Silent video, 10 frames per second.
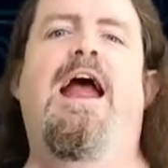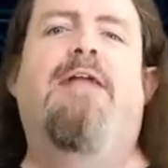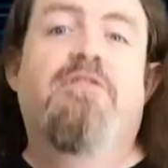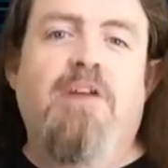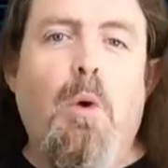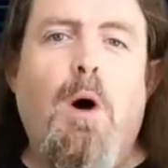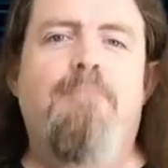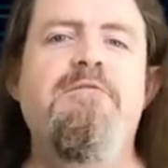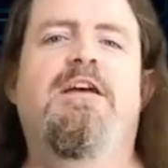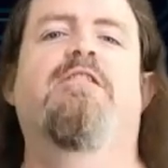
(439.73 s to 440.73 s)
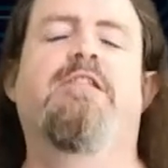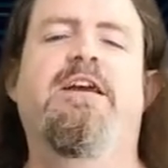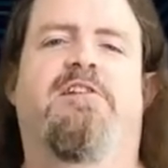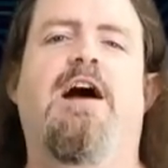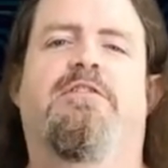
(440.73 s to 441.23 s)
And so
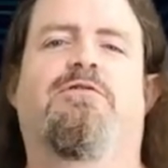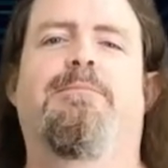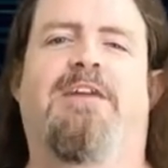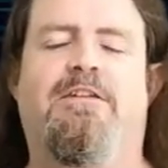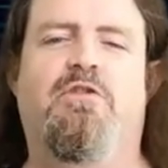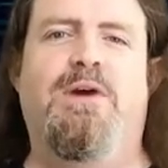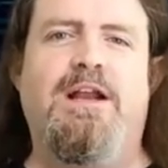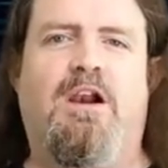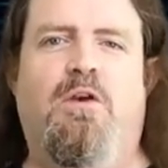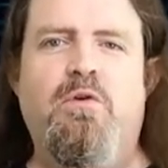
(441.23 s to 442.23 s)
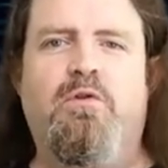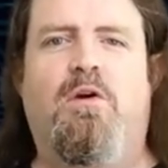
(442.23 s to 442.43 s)
obviously JavaScript had to include